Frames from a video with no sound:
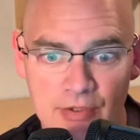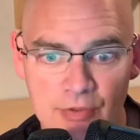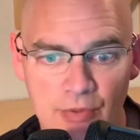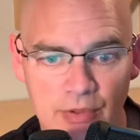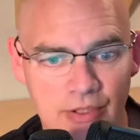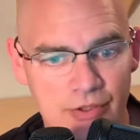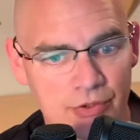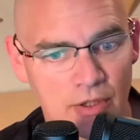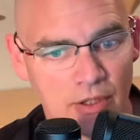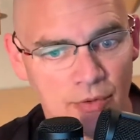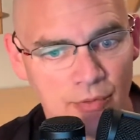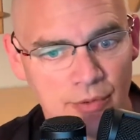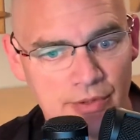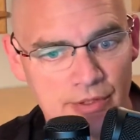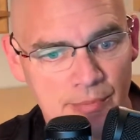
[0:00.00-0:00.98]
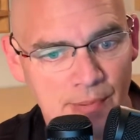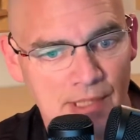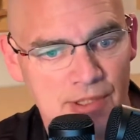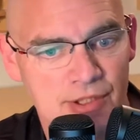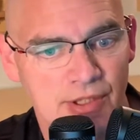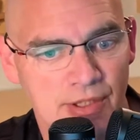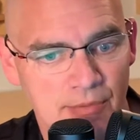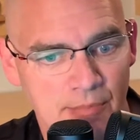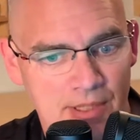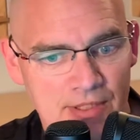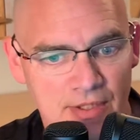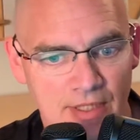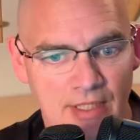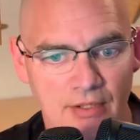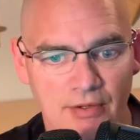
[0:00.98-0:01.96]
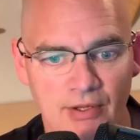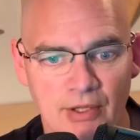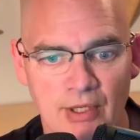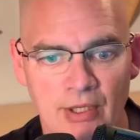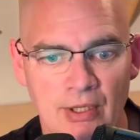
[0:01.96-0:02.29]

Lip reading: that's really struggled with depression and mental health